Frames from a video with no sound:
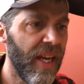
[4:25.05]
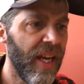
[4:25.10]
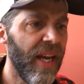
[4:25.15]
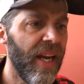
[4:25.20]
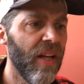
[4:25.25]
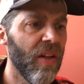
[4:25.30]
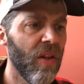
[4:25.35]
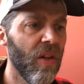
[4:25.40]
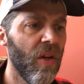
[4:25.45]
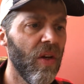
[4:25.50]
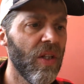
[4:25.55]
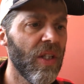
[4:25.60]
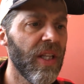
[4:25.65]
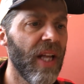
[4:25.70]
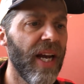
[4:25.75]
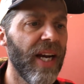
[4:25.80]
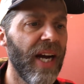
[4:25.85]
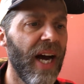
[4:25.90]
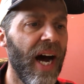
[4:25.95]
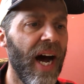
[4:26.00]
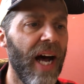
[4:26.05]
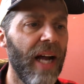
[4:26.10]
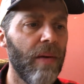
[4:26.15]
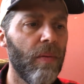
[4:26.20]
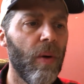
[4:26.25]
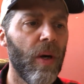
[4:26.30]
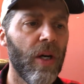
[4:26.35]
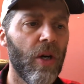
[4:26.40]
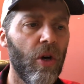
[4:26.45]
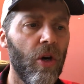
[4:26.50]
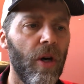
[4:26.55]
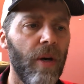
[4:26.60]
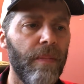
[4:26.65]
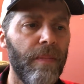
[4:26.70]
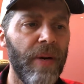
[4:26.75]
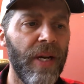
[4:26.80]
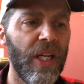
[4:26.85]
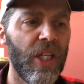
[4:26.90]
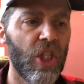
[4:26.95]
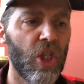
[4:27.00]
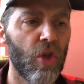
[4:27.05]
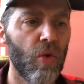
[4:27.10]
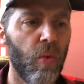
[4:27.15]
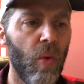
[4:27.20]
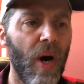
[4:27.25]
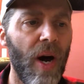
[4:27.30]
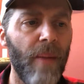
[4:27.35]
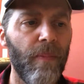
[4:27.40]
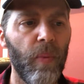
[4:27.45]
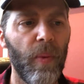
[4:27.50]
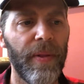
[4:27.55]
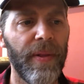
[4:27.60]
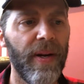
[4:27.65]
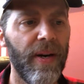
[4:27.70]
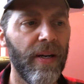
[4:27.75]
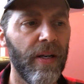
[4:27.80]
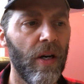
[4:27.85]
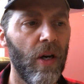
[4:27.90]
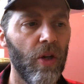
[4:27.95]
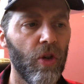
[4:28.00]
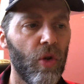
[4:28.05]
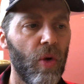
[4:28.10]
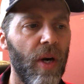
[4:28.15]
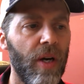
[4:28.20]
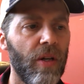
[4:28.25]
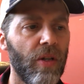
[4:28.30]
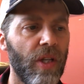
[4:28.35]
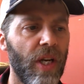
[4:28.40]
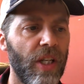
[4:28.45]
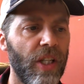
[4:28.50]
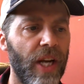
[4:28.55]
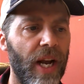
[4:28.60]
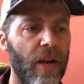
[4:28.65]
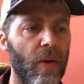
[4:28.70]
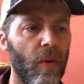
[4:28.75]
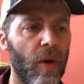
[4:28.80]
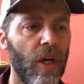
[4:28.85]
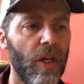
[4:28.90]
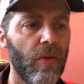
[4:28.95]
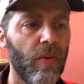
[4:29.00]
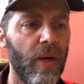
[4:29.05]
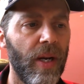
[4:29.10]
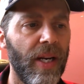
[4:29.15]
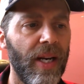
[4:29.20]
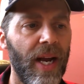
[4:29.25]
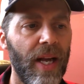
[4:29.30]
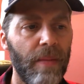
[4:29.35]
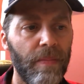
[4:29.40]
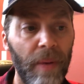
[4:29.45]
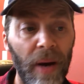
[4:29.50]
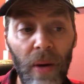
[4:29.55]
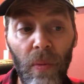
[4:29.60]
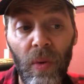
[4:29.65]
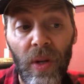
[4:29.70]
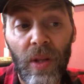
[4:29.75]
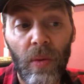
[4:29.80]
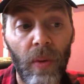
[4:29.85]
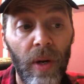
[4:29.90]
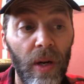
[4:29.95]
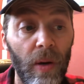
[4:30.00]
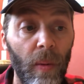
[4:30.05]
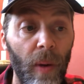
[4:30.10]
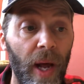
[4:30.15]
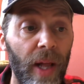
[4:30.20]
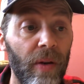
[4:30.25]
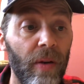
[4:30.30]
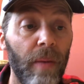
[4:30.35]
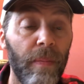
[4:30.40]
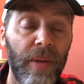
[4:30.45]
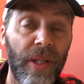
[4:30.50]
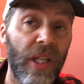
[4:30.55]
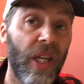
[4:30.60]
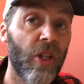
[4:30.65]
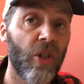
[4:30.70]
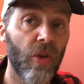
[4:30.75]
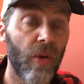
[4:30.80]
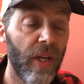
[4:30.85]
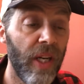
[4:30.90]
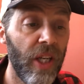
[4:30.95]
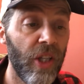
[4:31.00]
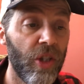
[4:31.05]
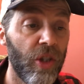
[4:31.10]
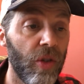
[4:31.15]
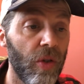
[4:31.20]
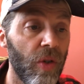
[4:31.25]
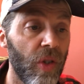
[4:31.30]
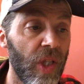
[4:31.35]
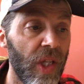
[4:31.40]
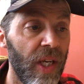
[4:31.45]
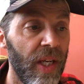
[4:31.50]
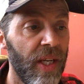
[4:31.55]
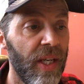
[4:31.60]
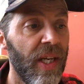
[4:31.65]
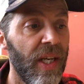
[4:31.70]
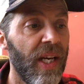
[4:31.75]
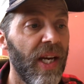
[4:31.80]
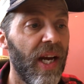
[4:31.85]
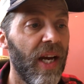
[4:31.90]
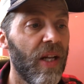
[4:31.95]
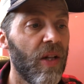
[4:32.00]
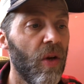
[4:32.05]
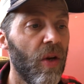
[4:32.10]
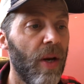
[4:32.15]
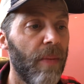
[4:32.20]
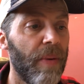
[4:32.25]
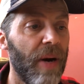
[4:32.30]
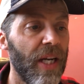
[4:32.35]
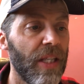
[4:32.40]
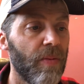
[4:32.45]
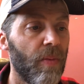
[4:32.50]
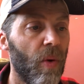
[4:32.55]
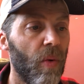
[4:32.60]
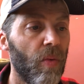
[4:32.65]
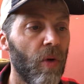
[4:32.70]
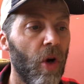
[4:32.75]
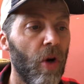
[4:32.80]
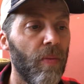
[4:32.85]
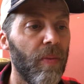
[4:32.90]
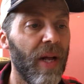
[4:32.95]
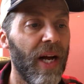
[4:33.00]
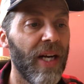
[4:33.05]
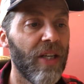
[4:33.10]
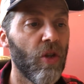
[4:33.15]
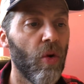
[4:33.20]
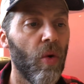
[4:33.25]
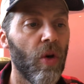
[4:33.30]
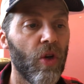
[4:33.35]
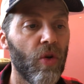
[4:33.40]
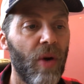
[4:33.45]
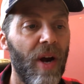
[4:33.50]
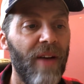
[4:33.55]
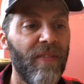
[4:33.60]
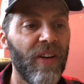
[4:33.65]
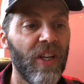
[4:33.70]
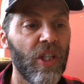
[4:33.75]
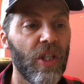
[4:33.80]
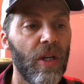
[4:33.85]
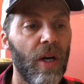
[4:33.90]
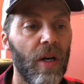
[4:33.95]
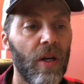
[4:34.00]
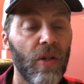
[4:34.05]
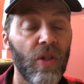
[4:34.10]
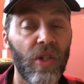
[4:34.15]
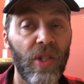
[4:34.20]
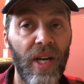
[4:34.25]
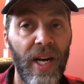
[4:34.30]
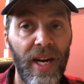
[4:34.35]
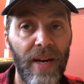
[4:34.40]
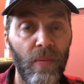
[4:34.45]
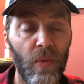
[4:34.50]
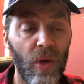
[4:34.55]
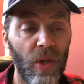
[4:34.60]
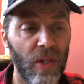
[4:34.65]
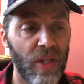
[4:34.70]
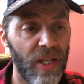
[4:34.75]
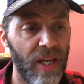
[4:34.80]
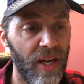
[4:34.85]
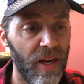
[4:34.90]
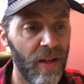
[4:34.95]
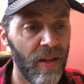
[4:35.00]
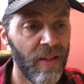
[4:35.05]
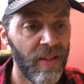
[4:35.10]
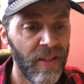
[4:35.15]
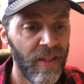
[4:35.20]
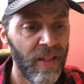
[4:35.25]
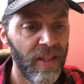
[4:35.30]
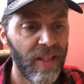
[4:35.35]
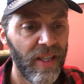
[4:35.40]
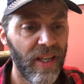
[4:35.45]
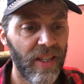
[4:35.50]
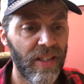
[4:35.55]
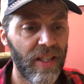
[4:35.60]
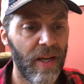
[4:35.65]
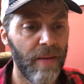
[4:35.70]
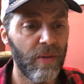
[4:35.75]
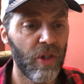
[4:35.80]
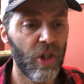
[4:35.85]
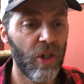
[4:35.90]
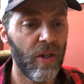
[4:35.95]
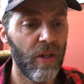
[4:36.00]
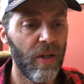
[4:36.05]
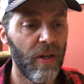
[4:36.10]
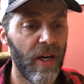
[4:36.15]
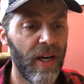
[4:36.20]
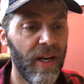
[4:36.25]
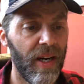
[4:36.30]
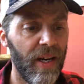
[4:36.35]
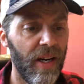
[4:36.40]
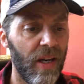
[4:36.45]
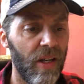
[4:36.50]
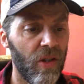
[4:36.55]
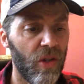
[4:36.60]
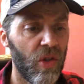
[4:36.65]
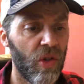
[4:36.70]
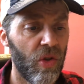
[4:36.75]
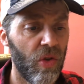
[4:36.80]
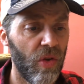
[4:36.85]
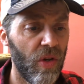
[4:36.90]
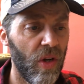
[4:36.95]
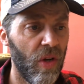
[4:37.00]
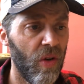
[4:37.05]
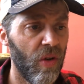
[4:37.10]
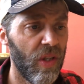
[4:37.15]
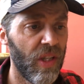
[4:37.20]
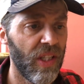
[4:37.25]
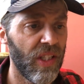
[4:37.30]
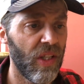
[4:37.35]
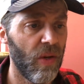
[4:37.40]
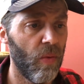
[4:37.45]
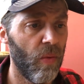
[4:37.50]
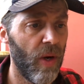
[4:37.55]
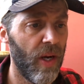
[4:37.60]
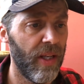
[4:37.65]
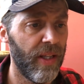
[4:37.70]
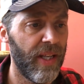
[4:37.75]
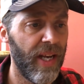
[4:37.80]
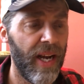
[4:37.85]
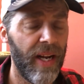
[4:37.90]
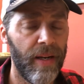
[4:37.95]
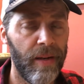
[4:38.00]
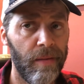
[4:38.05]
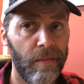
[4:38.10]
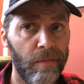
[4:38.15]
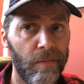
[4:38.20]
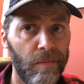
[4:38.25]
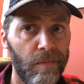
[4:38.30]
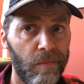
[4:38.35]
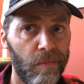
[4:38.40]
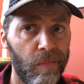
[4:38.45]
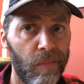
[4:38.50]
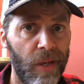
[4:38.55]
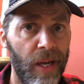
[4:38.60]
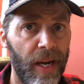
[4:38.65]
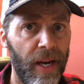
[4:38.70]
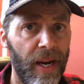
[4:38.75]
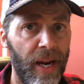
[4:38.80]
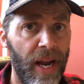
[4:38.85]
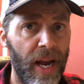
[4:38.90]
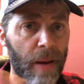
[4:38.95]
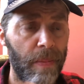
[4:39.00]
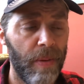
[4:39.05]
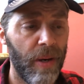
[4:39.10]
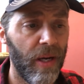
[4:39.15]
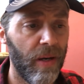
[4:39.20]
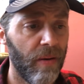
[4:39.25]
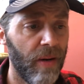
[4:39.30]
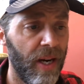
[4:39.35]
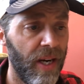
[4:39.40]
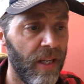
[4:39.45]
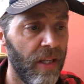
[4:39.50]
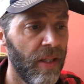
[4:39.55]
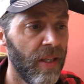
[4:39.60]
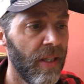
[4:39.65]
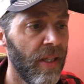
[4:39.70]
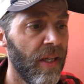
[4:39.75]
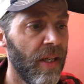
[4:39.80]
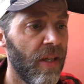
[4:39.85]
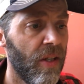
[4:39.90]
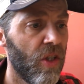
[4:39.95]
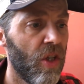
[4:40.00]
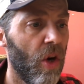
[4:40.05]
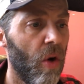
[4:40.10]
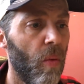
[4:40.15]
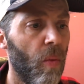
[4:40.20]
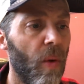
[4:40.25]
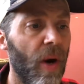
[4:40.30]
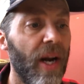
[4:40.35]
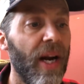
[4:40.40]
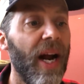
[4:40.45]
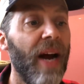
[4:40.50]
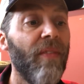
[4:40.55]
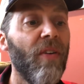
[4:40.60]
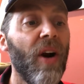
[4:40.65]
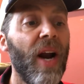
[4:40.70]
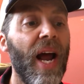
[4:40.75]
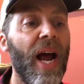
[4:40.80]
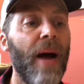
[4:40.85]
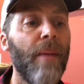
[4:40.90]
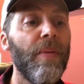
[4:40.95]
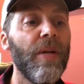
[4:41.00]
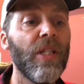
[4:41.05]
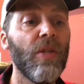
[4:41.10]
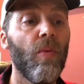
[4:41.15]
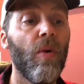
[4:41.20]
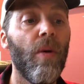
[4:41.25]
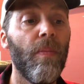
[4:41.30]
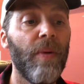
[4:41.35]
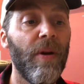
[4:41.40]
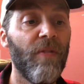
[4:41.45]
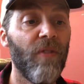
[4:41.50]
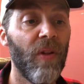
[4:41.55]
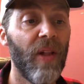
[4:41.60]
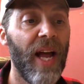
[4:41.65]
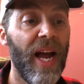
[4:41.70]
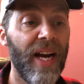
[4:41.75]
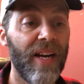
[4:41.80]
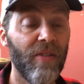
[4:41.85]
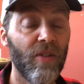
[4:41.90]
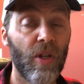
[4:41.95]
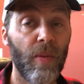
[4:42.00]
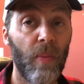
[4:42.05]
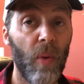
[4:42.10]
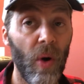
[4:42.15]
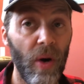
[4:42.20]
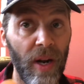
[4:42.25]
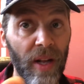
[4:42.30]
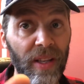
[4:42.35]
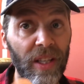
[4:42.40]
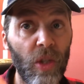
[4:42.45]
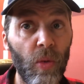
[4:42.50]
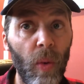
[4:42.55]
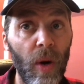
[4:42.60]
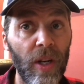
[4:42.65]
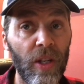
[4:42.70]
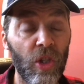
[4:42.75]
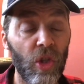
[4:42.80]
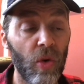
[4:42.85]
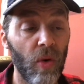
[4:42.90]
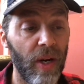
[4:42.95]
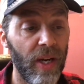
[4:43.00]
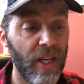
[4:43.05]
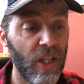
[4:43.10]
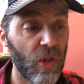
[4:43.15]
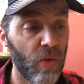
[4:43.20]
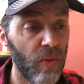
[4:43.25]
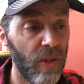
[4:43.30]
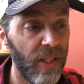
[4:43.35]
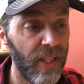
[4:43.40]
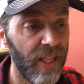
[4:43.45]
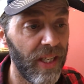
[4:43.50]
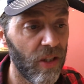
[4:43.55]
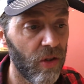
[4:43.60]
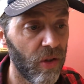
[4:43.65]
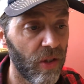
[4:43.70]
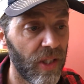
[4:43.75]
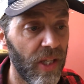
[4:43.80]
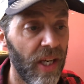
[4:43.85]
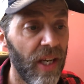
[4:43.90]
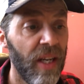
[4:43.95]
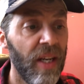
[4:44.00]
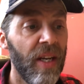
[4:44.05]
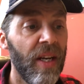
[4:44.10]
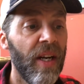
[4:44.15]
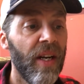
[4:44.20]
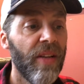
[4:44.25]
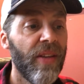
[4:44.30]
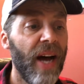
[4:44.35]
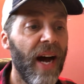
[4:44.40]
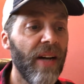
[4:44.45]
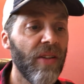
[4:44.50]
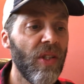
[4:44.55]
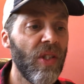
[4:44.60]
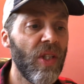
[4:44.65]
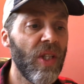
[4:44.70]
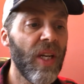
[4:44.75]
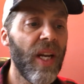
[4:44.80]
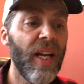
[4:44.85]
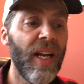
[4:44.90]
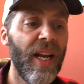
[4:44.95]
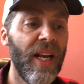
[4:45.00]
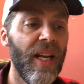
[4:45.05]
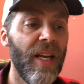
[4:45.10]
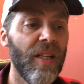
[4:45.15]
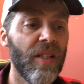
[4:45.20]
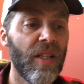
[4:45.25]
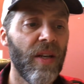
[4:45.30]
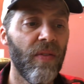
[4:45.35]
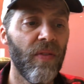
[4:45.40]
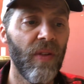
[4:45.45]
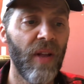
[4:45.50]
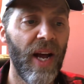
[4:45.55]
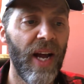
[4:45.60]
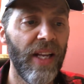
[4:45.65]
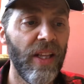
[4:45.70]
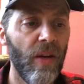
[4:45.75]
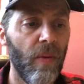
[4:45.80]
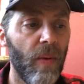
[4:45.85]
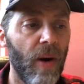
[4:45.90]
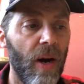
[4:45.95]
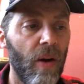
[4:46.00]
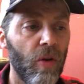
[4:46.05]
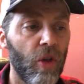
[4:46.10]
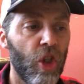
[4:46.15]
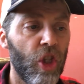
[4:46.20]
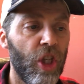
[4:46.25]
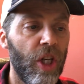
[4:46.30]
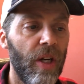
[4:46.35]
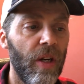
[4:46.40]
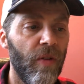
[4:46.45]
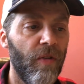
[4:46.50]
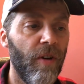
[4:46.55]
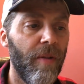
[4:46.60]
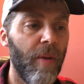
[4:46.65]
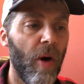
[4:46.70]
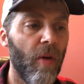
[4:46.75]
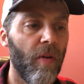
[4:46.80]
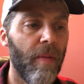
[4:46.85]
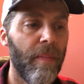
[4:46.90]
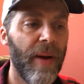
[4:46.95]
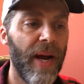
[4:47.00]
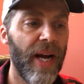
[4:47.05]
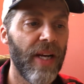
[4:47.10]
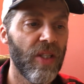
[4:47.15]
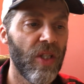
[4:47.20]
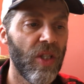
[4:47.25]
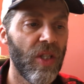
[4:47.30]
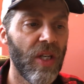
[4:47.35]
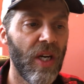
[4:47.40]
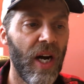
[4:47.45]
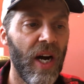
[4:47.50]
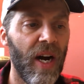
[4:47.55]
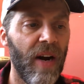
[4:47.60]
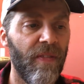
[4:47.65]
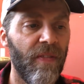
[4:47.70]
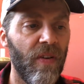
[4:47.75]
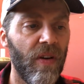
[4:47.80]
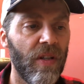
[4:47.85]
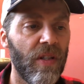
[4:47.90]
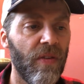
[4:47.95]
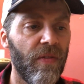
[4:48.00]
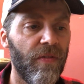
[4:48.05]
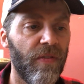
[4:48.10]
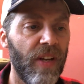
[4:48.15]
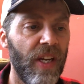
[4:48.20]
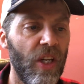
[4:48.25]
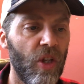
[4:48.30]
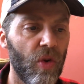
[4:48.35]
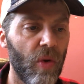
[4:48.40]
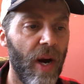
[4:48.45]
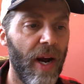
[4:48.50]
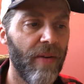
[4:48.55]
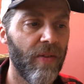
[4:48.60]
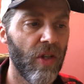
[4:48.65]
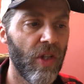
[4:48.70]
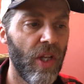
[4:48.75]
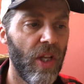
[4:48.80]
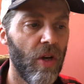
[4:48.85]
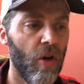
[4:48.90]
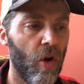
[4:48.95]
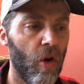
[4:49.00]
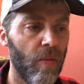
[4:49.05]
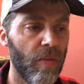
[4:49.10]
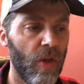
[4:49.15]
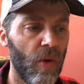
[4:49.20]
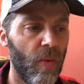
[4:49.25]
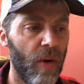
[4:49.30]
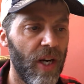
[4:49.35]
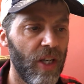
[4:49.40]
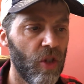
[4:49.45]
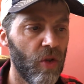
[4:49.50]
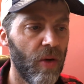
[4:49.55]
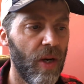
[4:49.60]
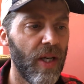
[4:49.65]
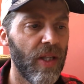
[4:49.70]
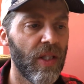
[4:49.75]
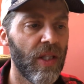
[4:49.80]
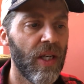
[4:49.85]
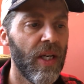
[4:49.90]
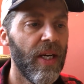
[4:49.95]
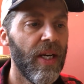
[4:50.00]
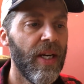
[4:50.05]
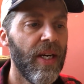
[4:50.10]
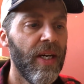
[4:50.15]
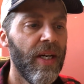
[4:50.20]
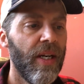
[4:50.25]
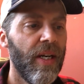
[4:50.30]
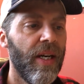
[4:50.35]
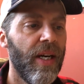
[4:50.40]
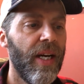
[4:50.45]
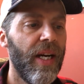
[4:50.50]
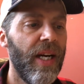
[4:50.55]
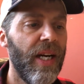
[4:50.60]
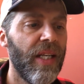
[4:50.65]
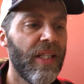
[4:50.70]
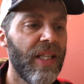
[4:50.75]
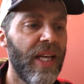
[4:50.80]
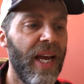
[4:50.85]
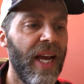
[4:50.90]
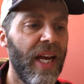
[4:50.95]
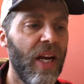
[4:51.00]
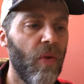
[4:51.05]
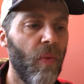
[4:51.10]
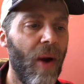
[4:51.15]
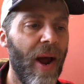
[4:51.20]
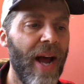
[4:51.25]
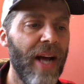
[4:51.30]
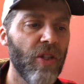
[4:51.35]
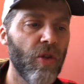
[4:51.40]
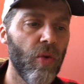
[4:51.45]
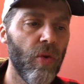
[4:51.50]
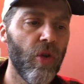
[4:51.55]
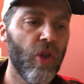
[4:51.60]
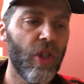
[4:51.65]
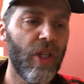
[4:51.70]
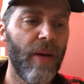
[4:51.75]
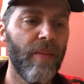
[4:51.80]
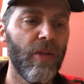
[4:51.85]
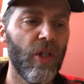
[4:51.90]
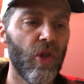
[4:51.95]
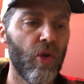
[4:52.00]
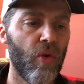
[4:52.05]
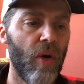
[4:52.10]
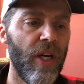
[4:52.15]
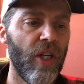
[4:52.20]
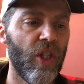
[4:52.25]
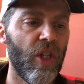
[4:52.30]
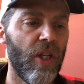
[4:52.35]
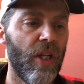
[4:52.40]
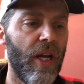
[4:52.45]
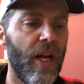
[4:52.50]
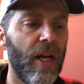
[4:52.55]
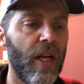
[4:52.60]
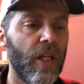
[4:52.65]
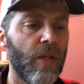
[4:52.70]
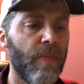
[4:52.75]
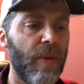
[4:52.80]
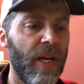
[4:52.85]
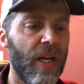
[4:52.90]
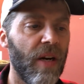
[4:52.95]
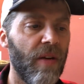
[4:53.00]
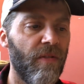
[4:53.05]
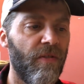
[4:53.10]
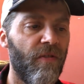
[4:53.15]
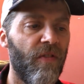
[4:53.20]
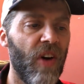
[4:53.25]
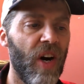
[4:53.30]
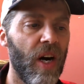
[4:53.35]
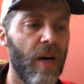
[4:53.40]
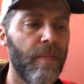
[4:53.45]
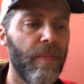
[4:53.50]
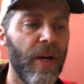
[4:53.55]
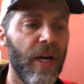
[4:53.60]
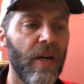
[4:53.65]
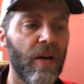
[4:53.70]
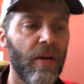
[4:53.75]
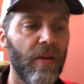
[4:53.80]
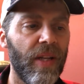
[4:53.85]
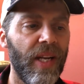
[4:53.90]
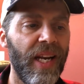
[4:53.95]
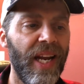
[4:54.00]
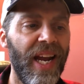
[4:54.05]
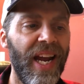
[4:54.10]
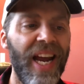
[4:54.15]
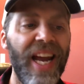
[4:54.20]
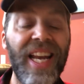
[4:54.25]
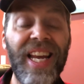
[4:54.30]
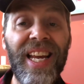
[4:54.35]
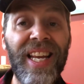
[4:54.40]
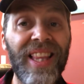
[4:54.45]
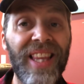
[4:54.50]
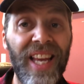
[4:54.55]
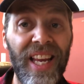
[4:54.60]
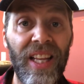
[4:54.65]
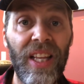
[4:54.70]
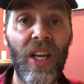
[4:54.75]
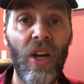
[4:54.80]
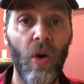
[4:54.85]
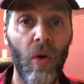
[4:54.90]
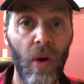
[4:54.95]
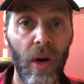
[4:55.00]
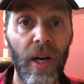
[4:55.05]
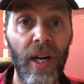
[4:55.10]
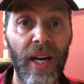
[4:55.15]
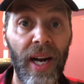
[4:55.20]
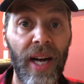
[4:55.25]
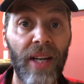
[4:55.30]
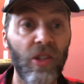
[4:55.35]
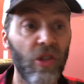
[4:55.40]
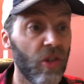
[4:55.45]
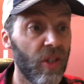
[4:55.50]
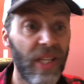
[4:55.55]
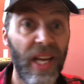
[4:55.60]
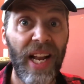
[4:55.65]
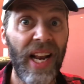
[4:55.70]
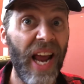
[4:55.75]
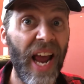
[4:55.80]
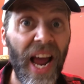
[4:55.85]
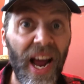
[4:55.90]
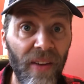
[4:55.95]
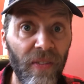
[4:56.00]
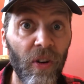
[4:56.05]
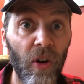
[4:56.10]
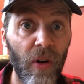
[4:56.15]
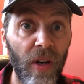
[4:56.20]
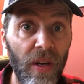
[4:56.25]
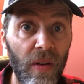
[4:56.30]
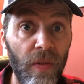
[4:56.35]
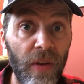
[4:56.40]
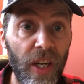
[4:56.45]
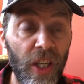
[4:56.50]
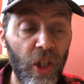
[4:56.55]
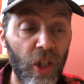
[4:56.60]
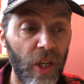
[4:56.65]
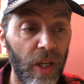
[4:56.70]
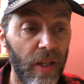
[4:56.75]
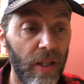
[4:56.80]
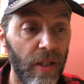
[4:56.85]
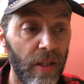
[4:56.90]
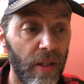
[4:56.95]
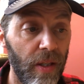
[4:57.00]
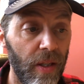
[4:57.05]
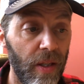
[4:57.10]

It looks like Ottawa could be swamped with long haul truckers on January 29th, but with the winter weather and potential issues, including possible roadblocks or traffic snarls, time will tell. Yes, I'm sure uh, Trudeau doesn't want that kind of happening, right? So whatever happens, it won't be for lack of support. Now, this is where the story gets really interesting. Thousands of Canadians have lined the route, cheered from overpasses, and offered to feed drivers in their homes and restaurants. It's a grassroots demonstration that has become far bigger than anything the organizers had ever envisioned.